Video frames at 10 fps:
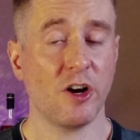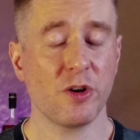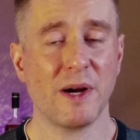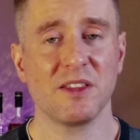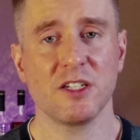note
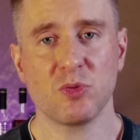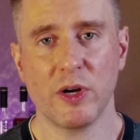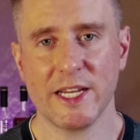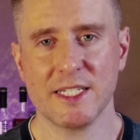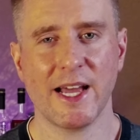about this
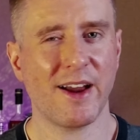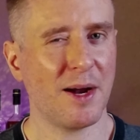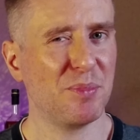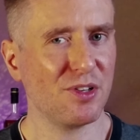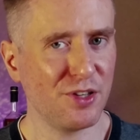one is that
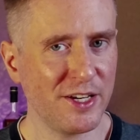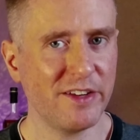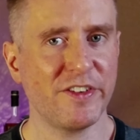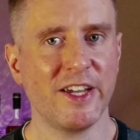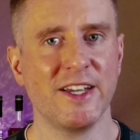I
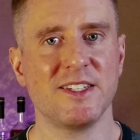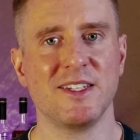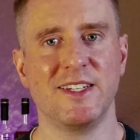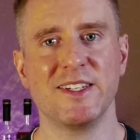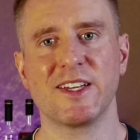believe it's
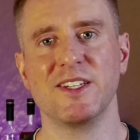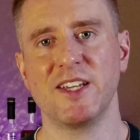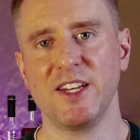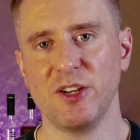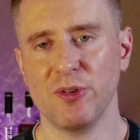
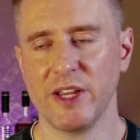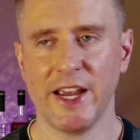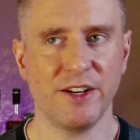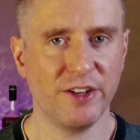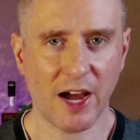discontinued,
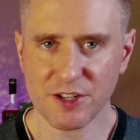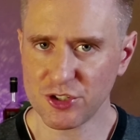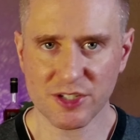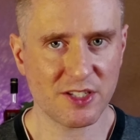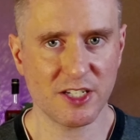and not
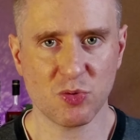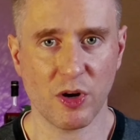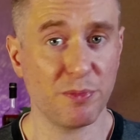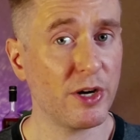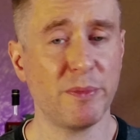just this
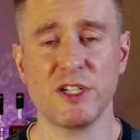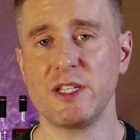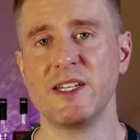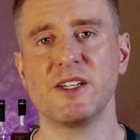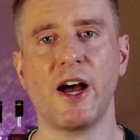one, pretty much
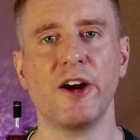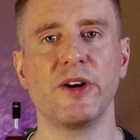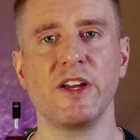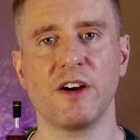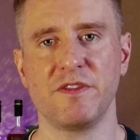the
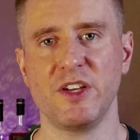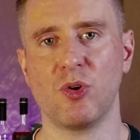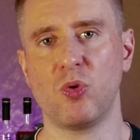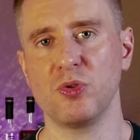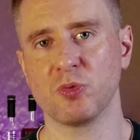entirety of the
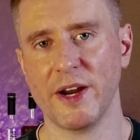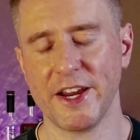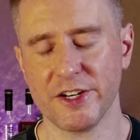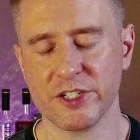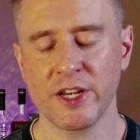old
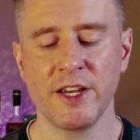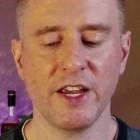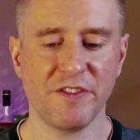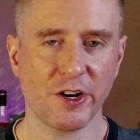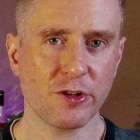range.
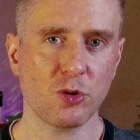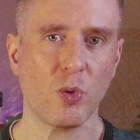If you go to the